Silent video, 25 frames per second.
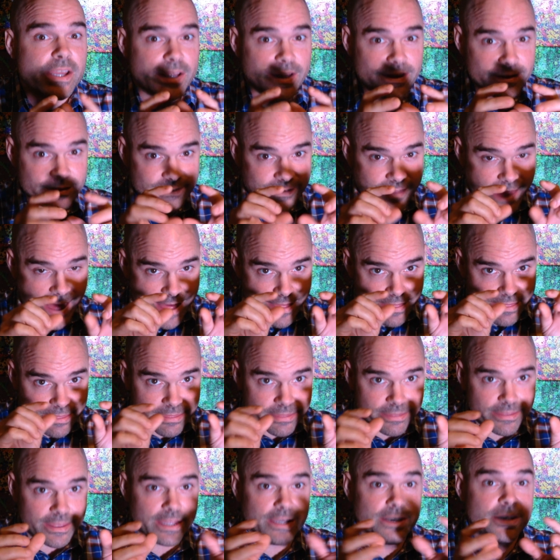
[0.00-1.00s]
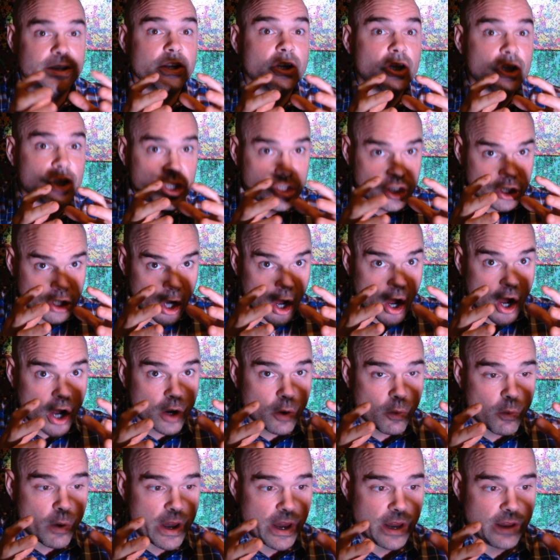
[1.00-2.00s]
is that thin
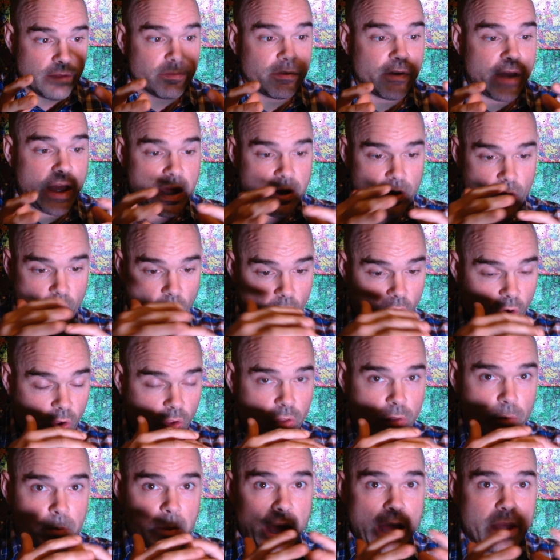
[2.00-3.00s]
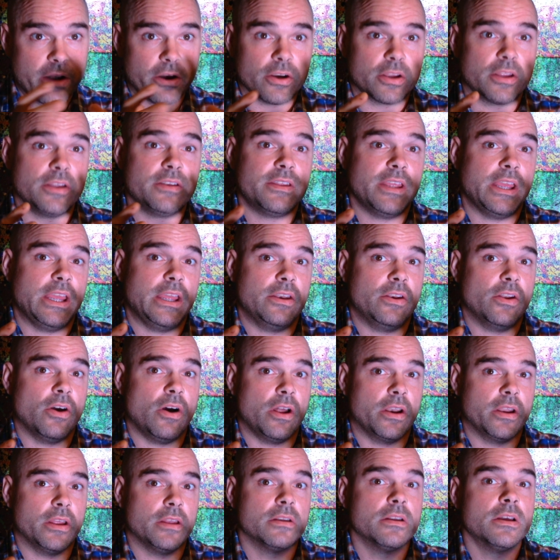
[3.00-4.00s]
shockwave, and all the matter contained
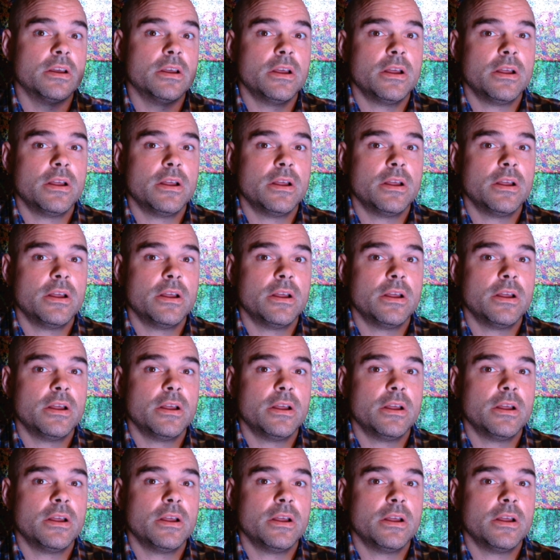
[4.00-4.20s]
on it,